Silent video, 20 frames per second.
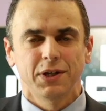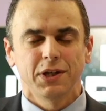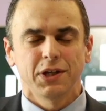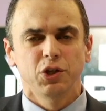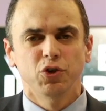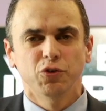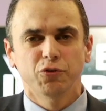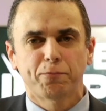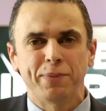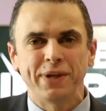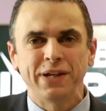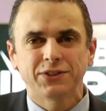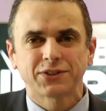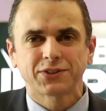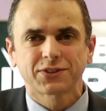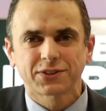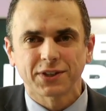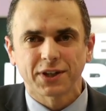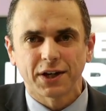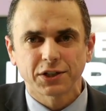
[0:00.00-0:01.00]
You've been
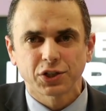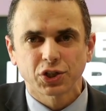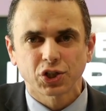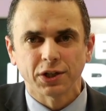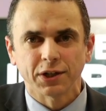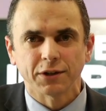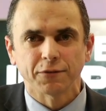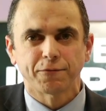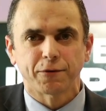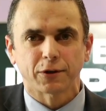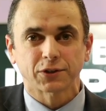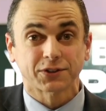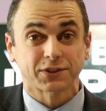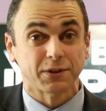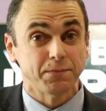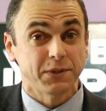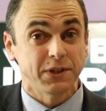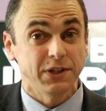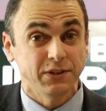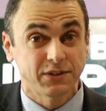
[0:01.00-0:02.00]
searching for
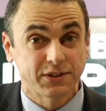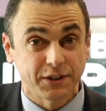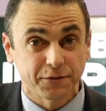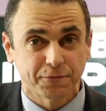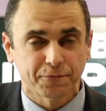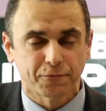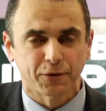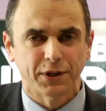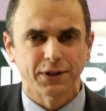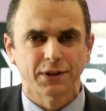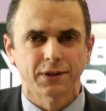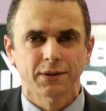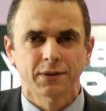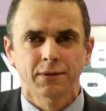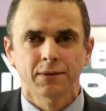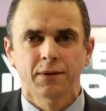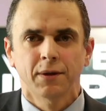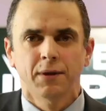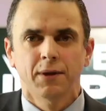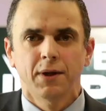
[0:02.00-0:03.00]
something different.
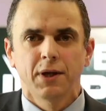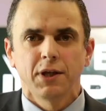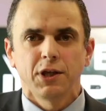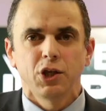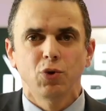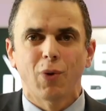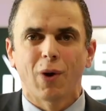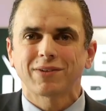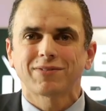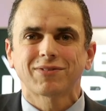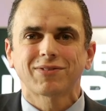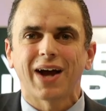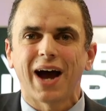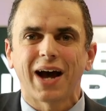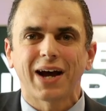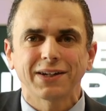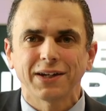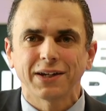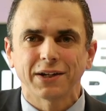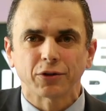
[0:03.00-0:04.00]
You are
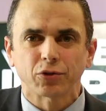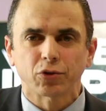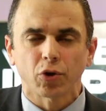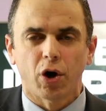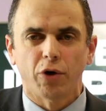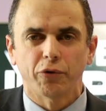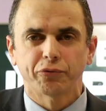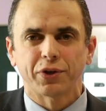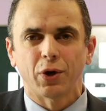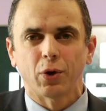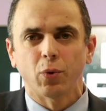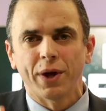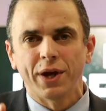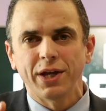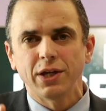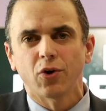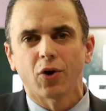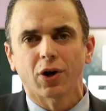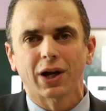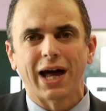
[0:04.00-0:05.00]
tired of the way
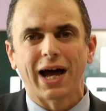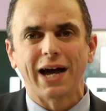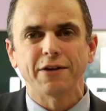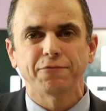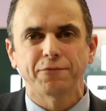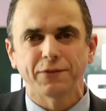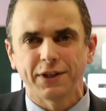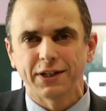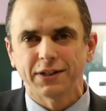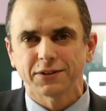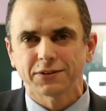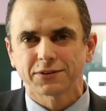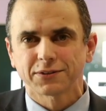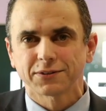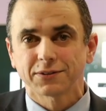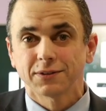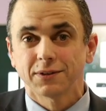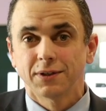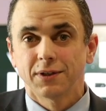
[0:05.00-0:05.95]
your life is.